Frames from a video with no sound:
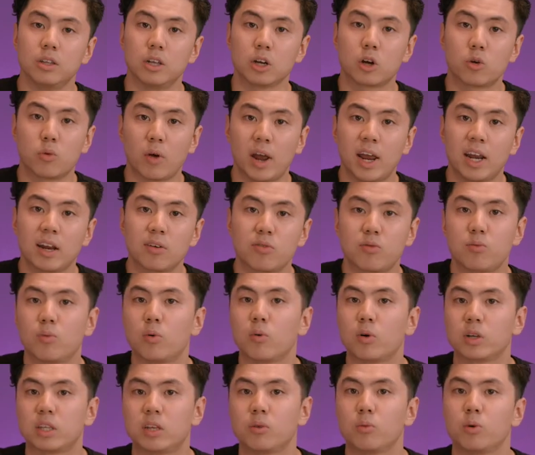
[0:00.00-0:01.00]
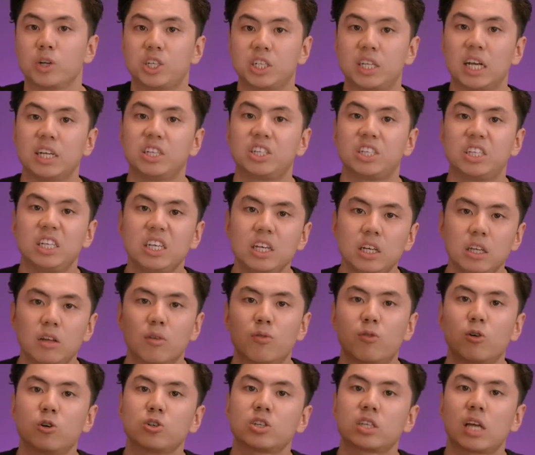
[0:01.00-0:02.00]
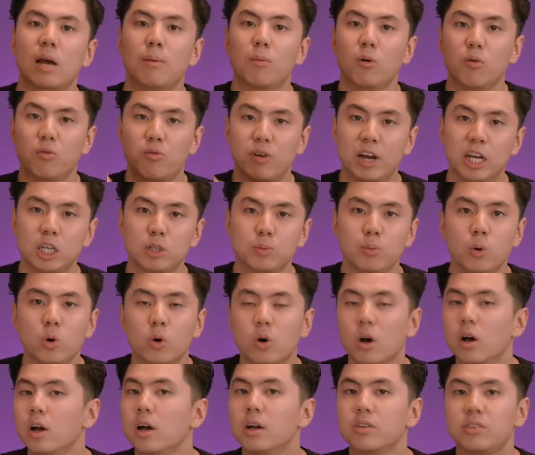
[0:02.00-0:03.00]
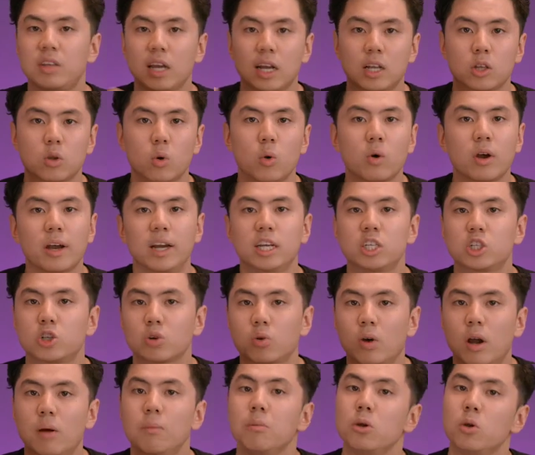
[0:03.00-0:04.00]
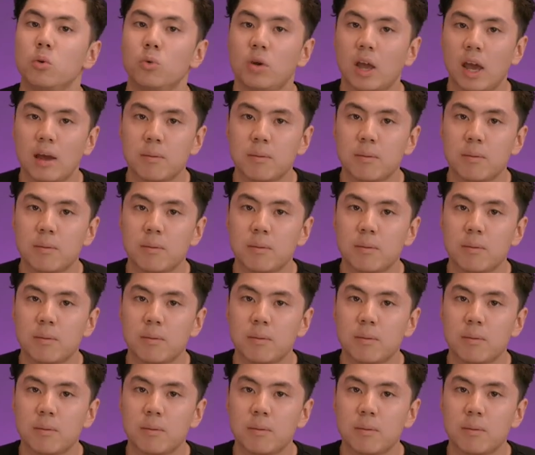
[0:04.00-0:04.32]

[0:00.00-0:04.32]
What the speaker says: creative, which they see the first time on Facebook, TikTok, Instagram, you name